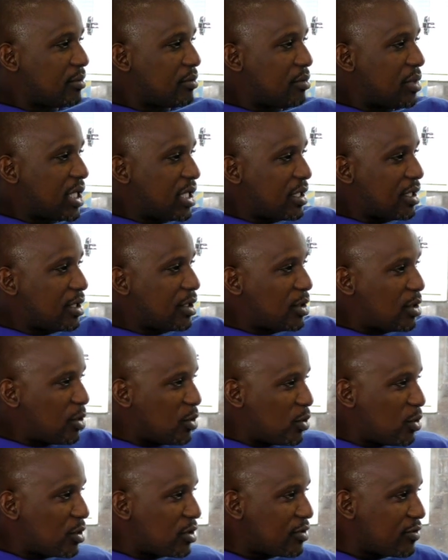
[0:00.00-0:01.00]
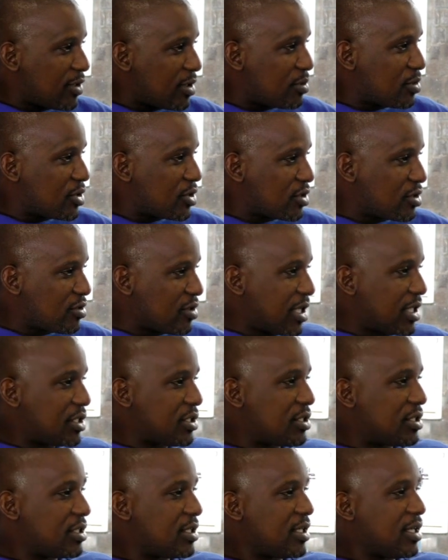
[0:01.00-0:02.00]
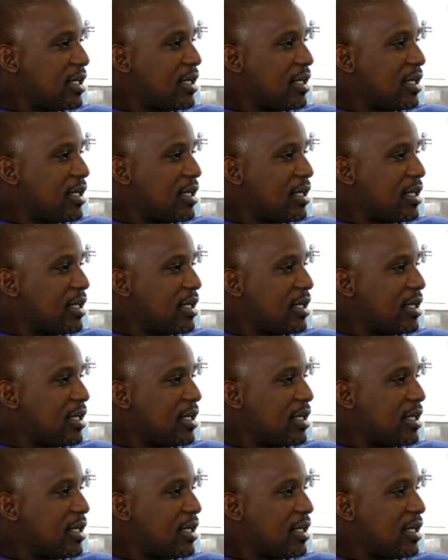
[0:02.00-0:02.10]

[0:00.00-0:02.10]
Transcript: making clothes from scratch.